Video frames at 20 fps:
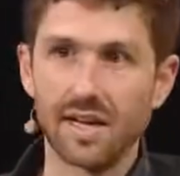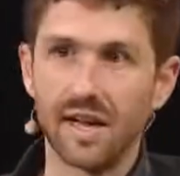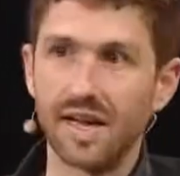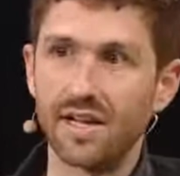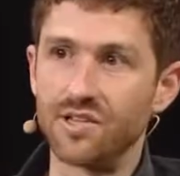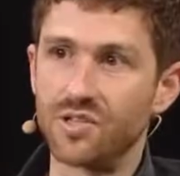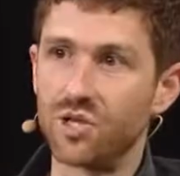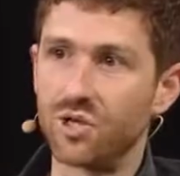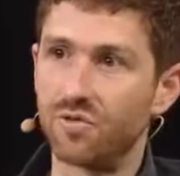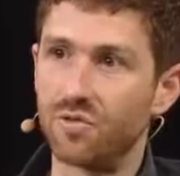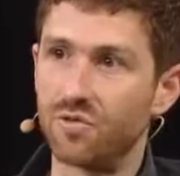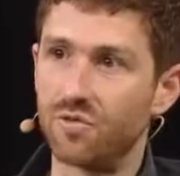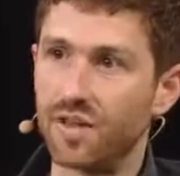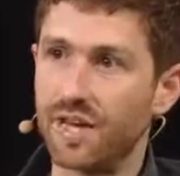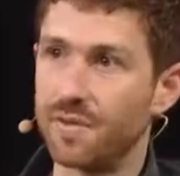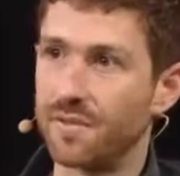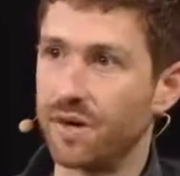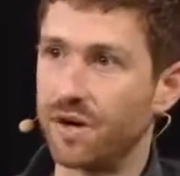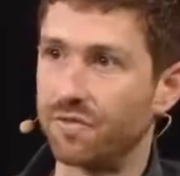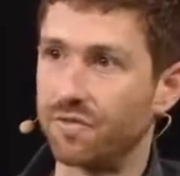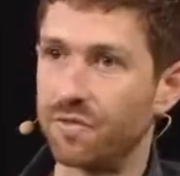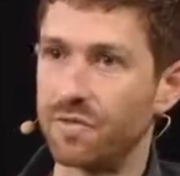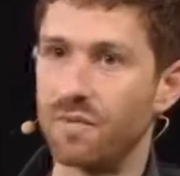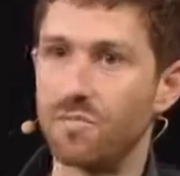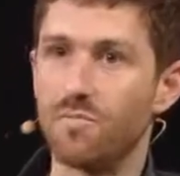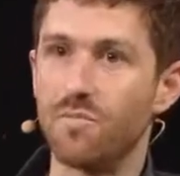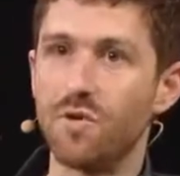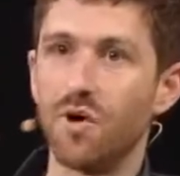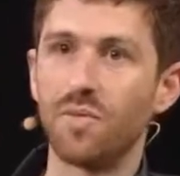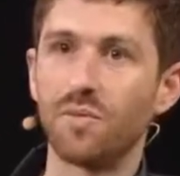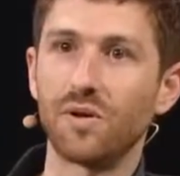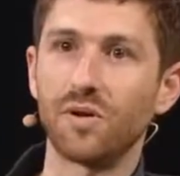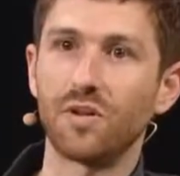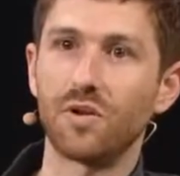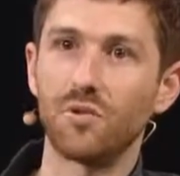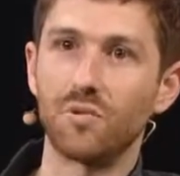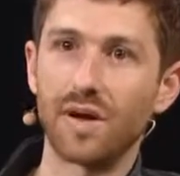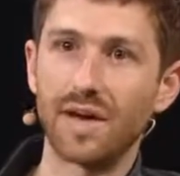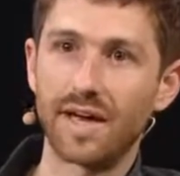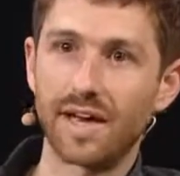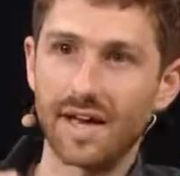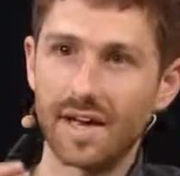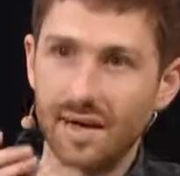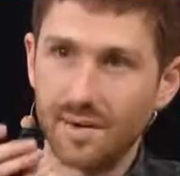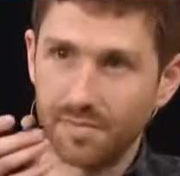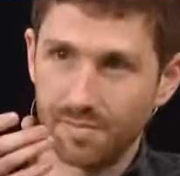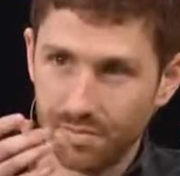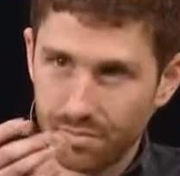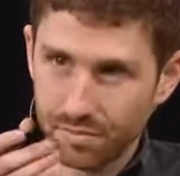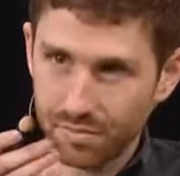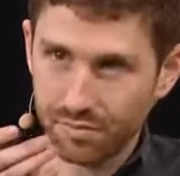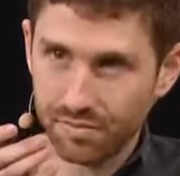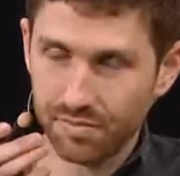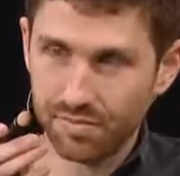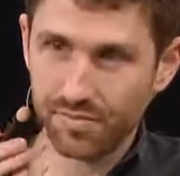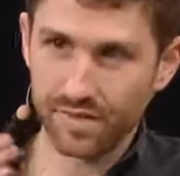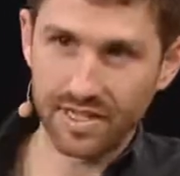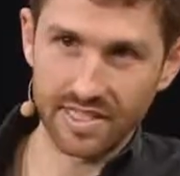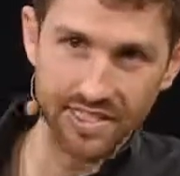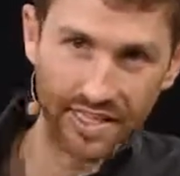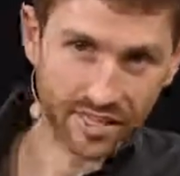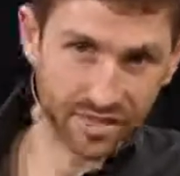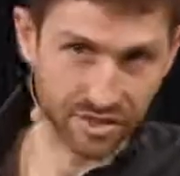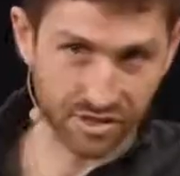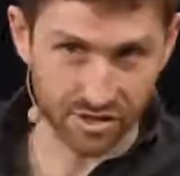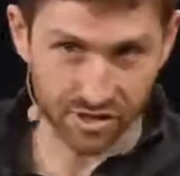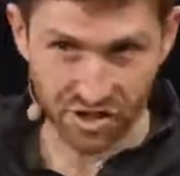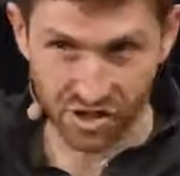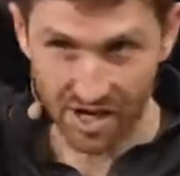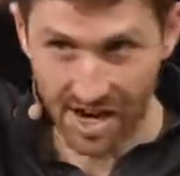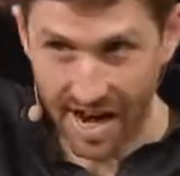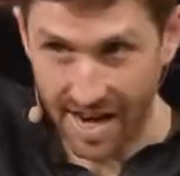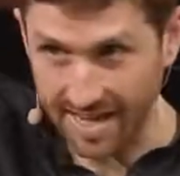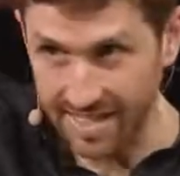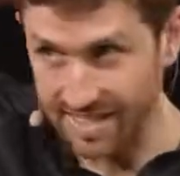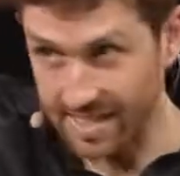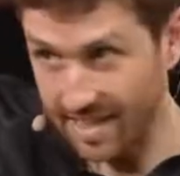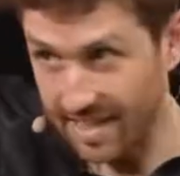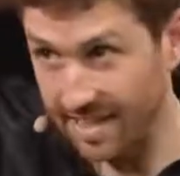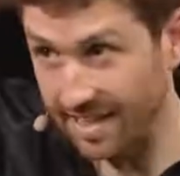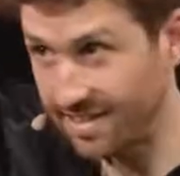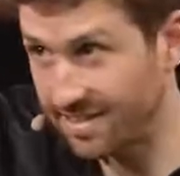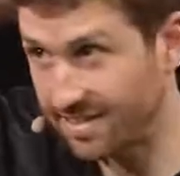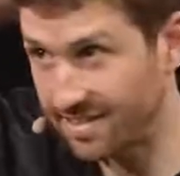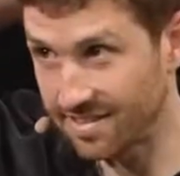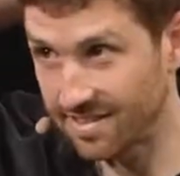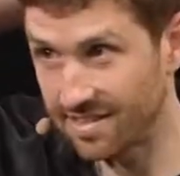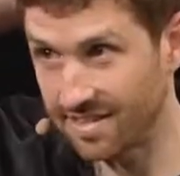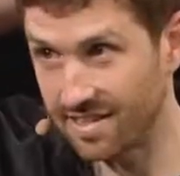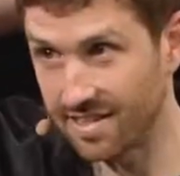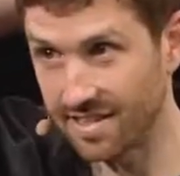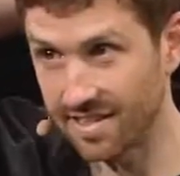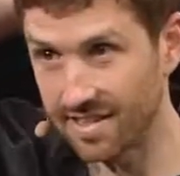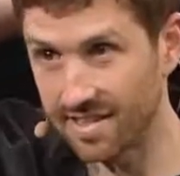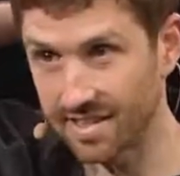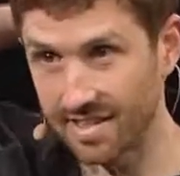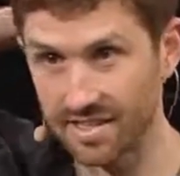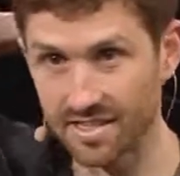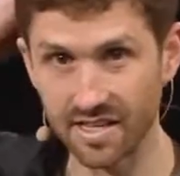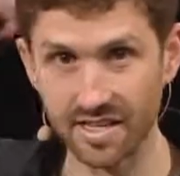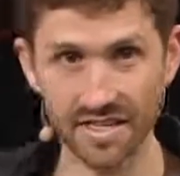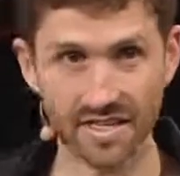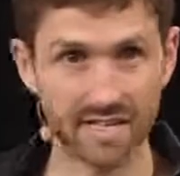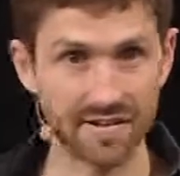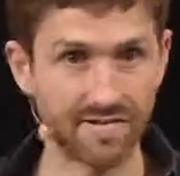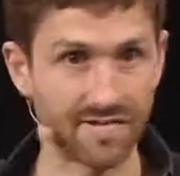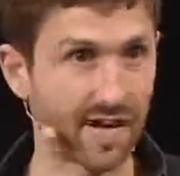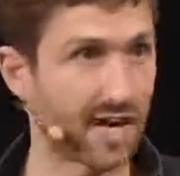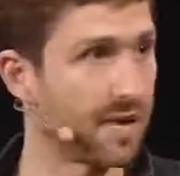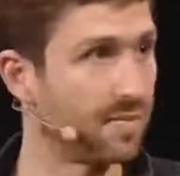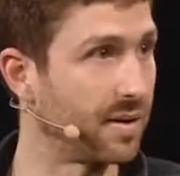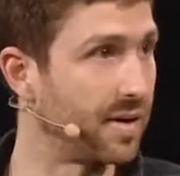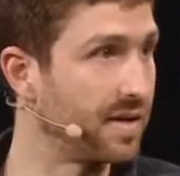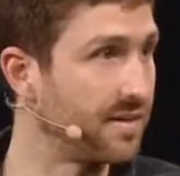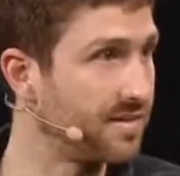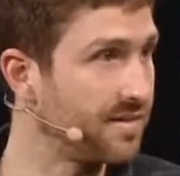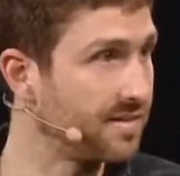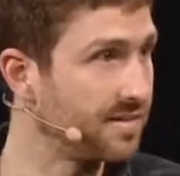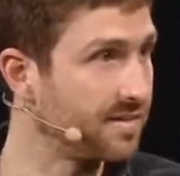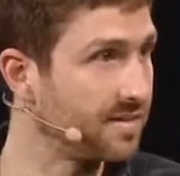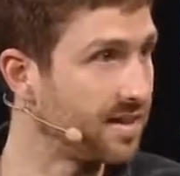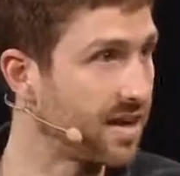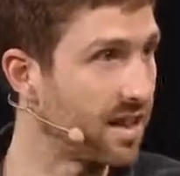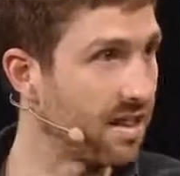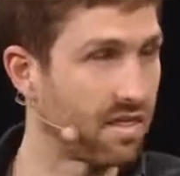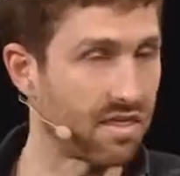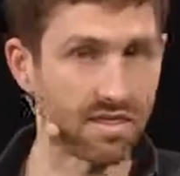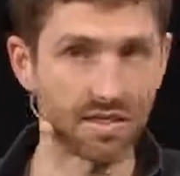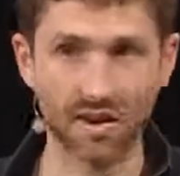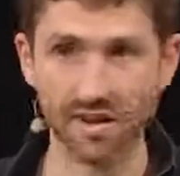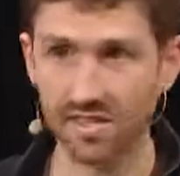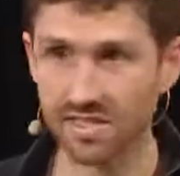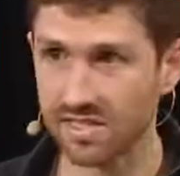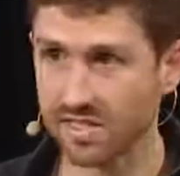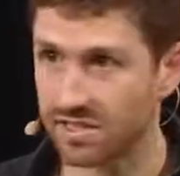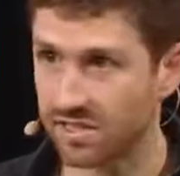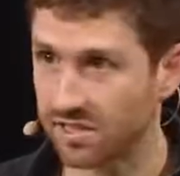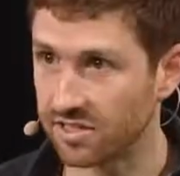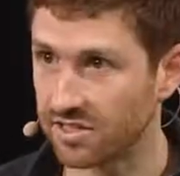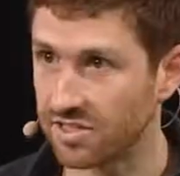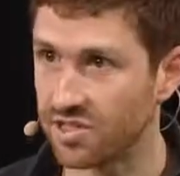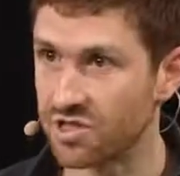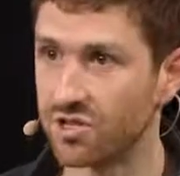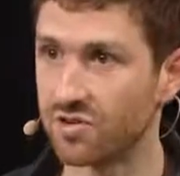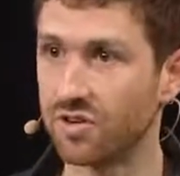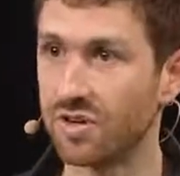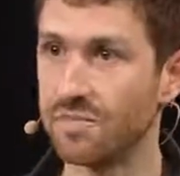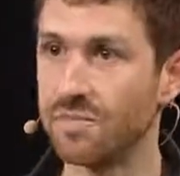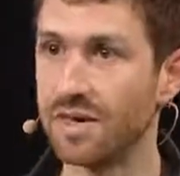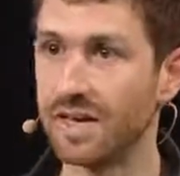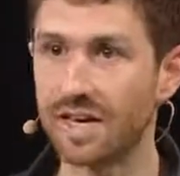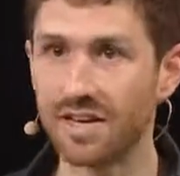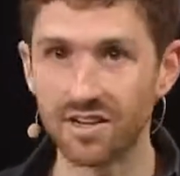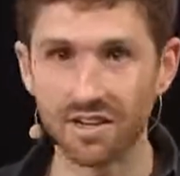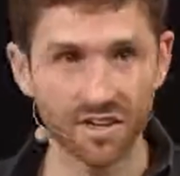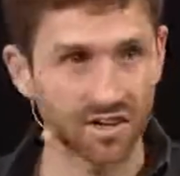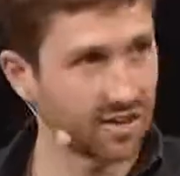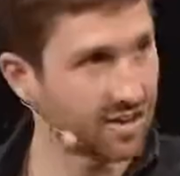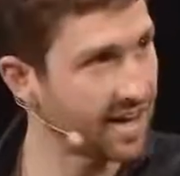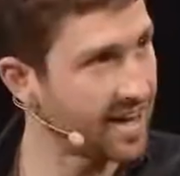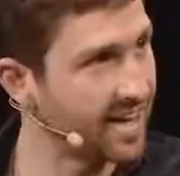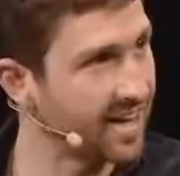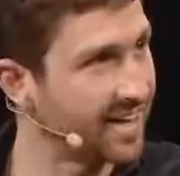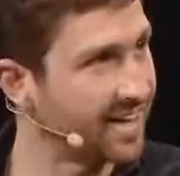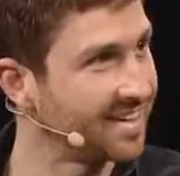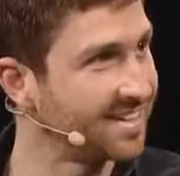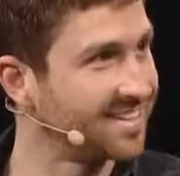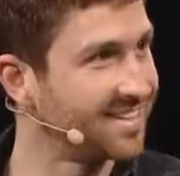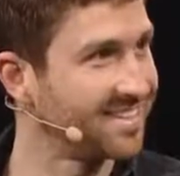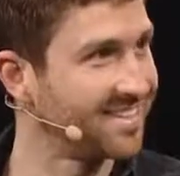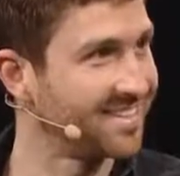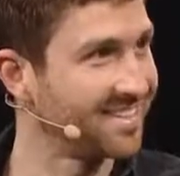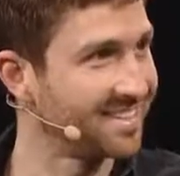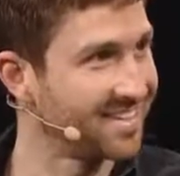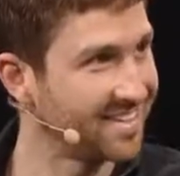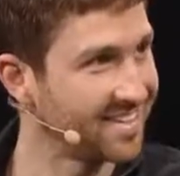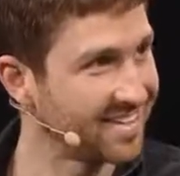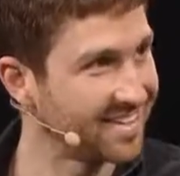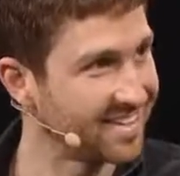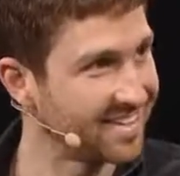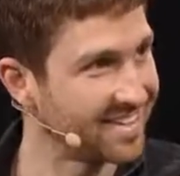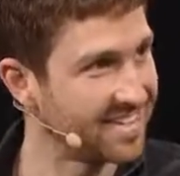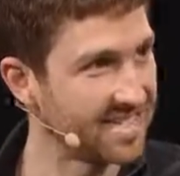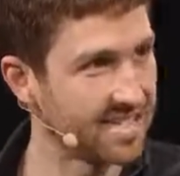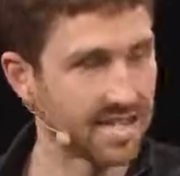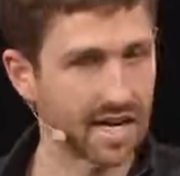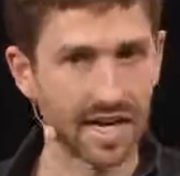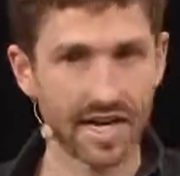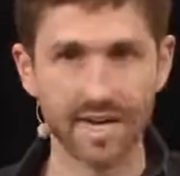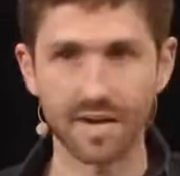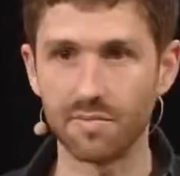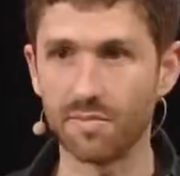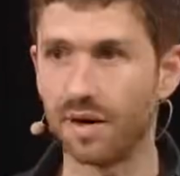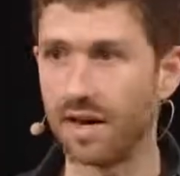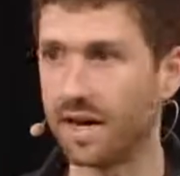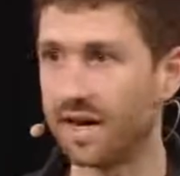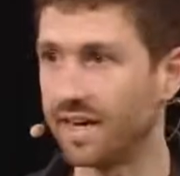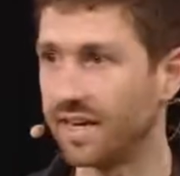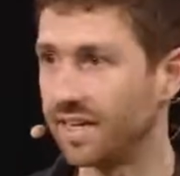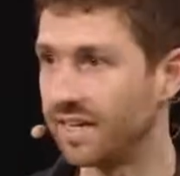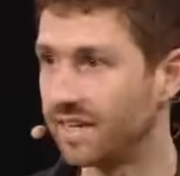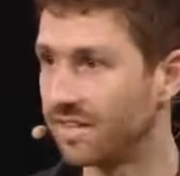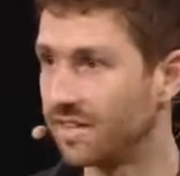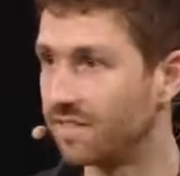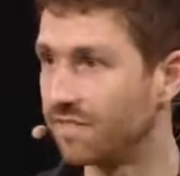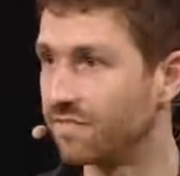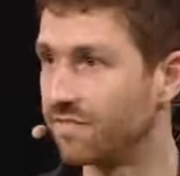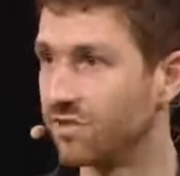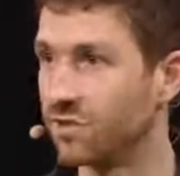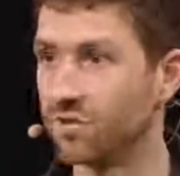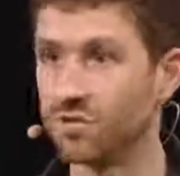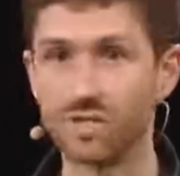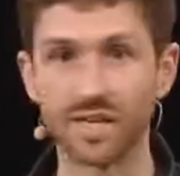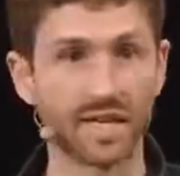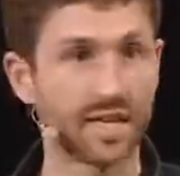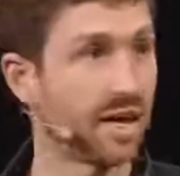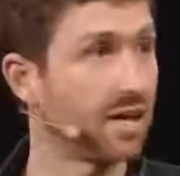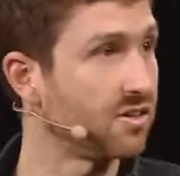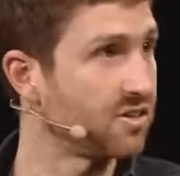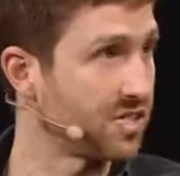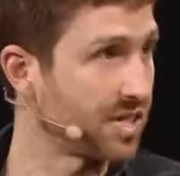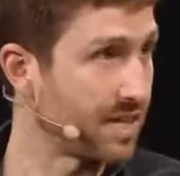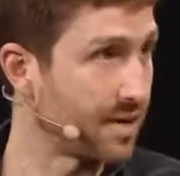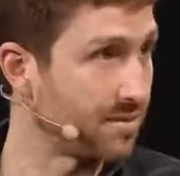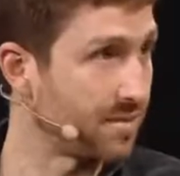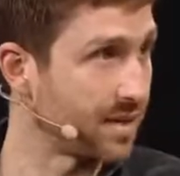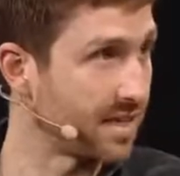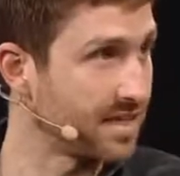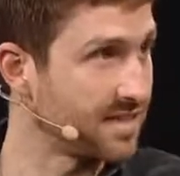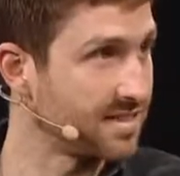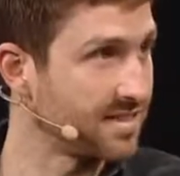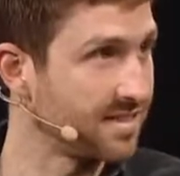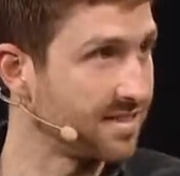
And so if you think about it, from the moment you wake up, it's like you're jacked in to this environment. And thoughts start streaming into your head, designed by a few technology companies.